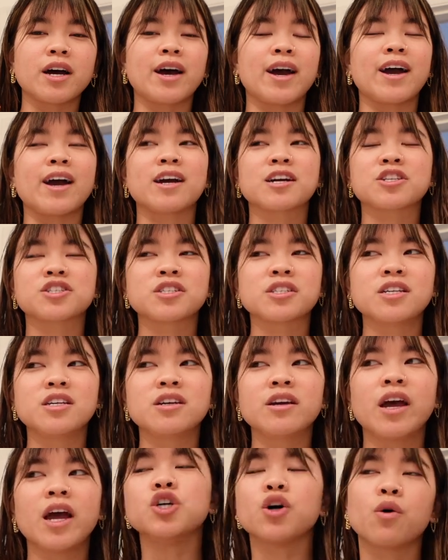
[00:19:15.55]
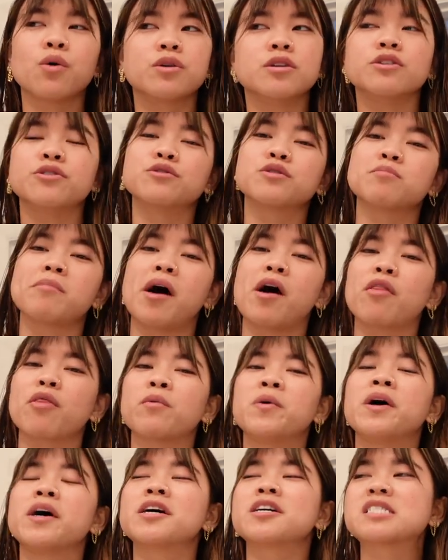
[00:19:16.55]
I actually don't use
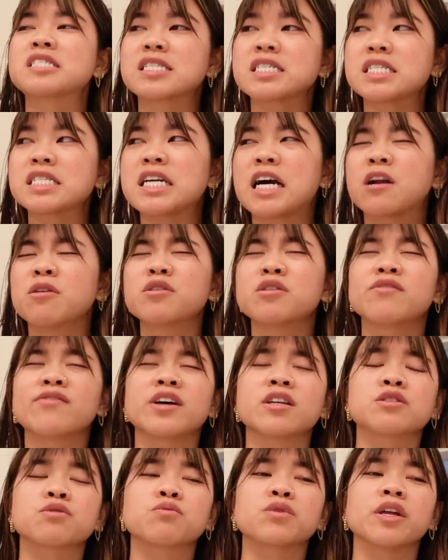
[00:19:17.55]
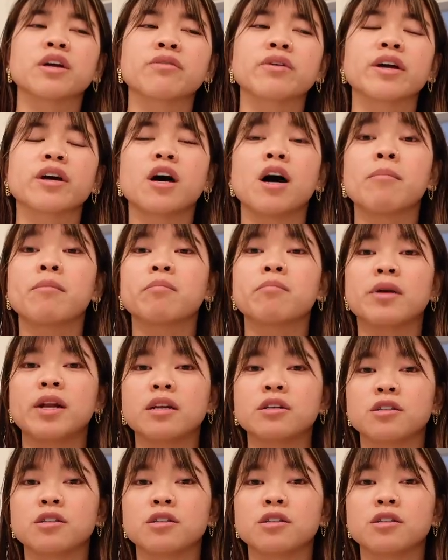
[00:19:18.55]
mouthwash. I don't know if that's really, really common, but I